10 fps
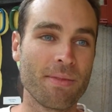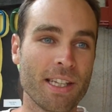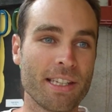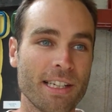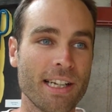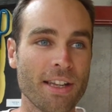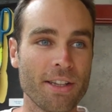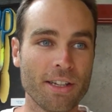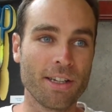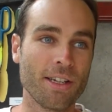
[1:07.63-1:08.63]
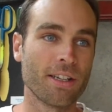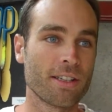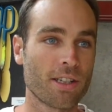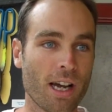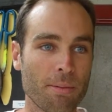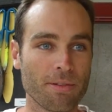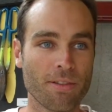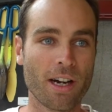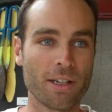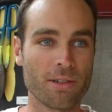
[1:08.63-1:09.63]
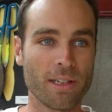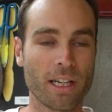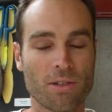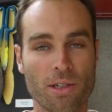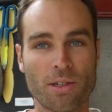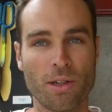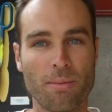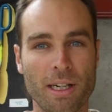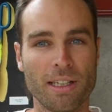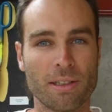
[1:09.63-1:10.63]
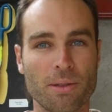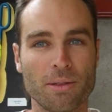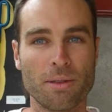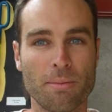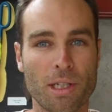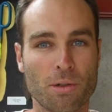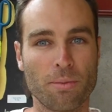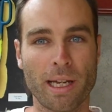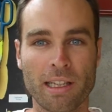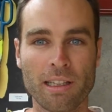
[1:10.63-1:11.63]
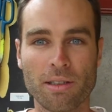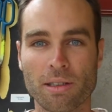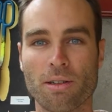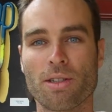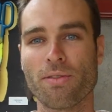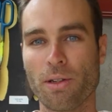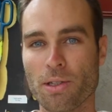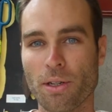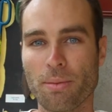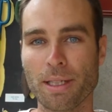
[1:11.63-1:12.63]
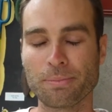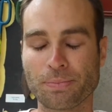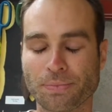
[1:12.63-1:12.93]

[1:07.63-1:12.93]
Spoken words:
it's another type of hydroelectric turbine called a Mitchell Banki or crossflow turbine.